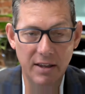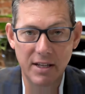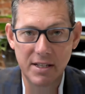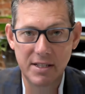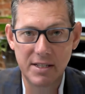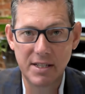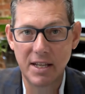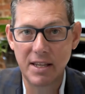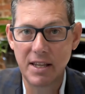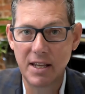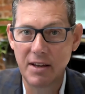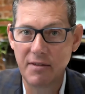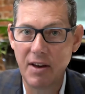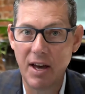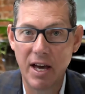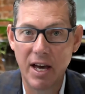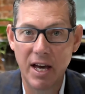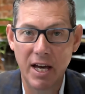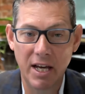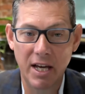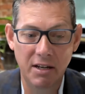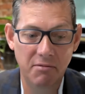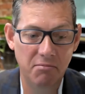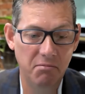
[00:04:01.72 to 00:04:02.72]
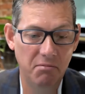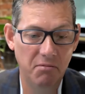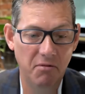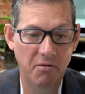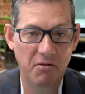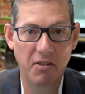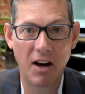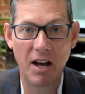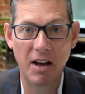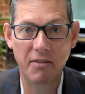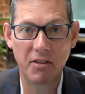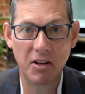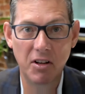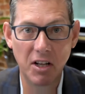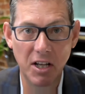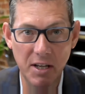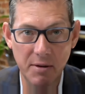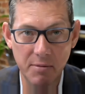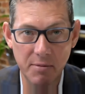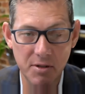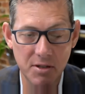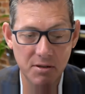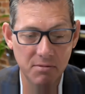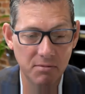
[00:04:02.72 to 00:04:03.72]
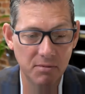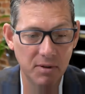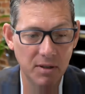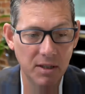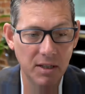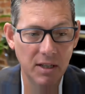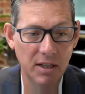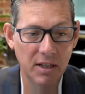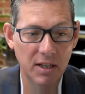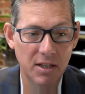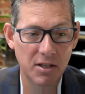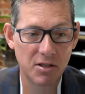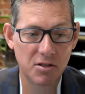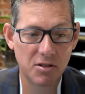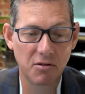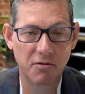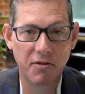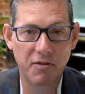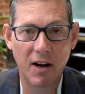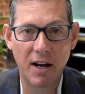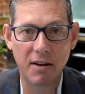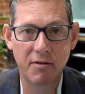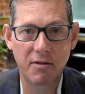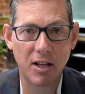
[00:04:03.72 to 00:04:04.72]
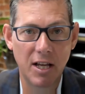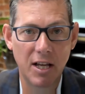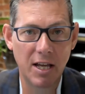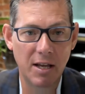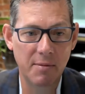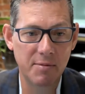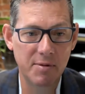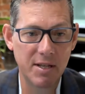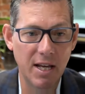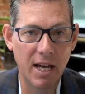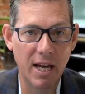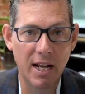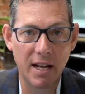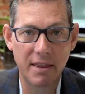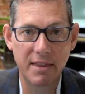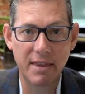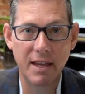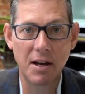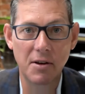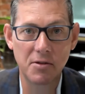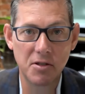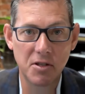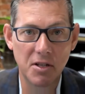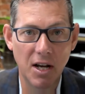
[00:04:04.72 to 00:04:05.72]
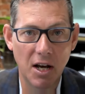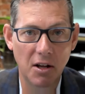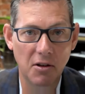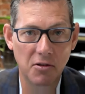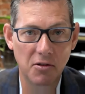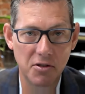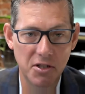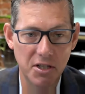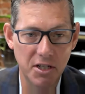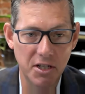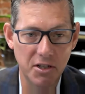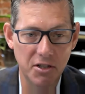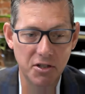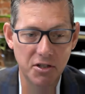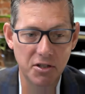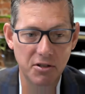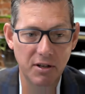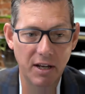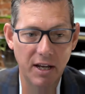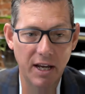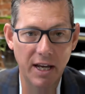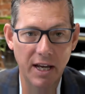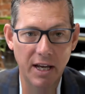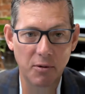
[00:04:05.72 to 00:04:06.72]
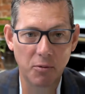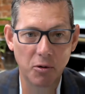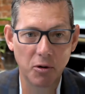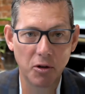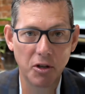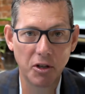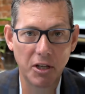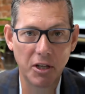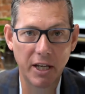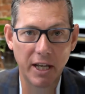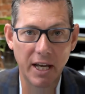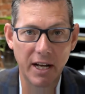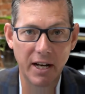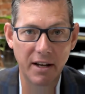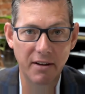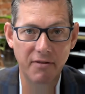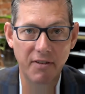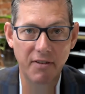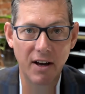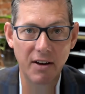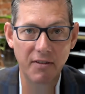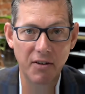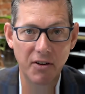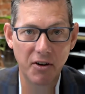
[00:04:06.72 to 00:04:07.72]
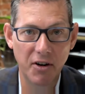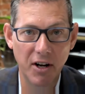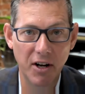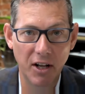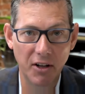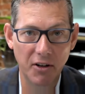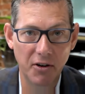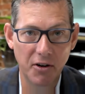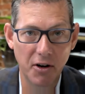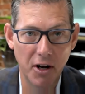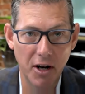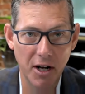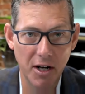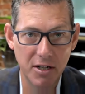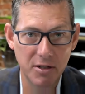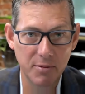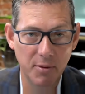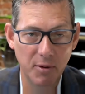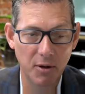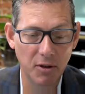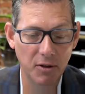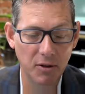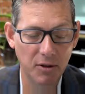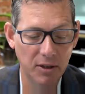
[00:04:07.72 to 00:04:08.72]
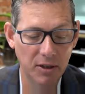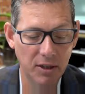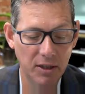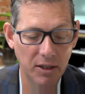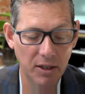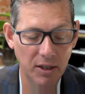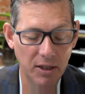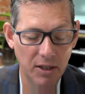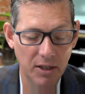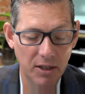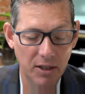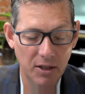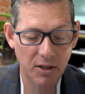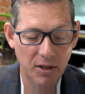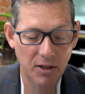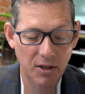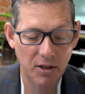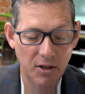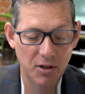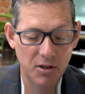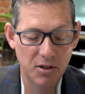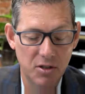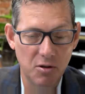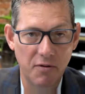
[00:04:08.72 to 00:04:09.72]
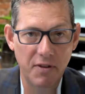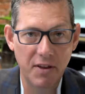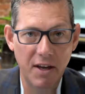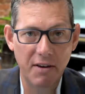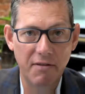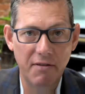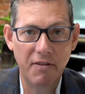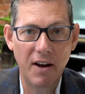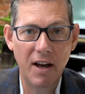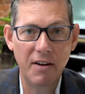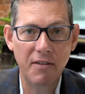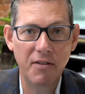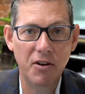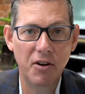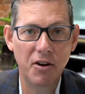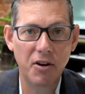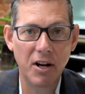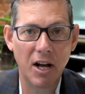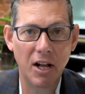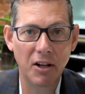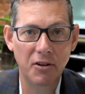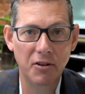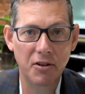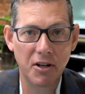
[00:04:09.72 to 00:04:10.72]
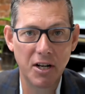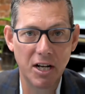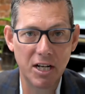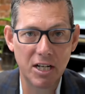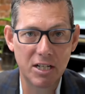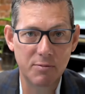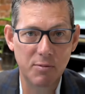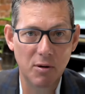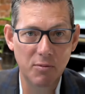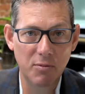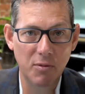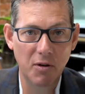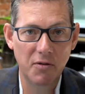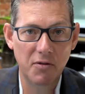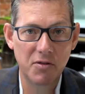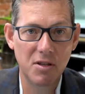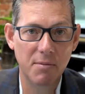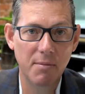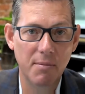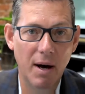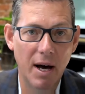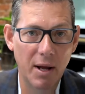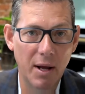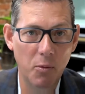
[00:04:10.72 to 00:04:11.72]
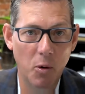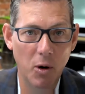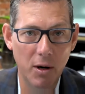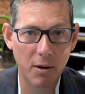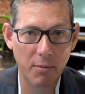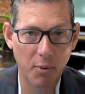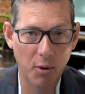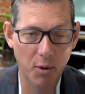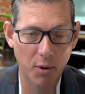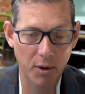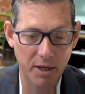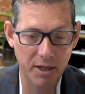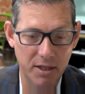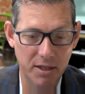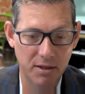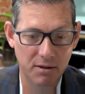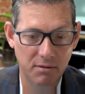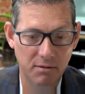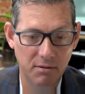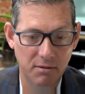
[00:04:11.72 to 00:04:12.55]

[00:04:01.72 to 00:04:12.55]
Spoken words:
let's say they've had 5 claims. So 5 claims at $1,000 each, and we're looking at a $500 deductible. So if that $500 deductible moves the mod 1 point,